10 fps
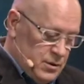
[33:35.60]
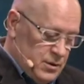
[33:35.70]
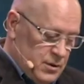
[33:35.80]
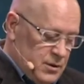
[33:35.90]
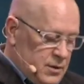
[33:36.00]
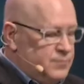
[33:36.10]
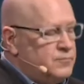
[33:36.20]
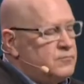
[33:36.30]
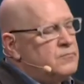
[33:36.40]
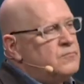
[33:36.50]

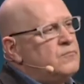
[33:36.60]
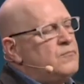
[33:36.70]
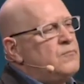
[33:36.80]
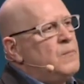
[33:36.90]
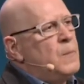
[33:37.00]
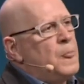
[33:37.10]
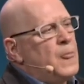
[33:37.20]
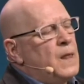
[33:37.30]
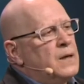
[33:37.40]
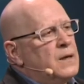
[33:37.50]
(silence)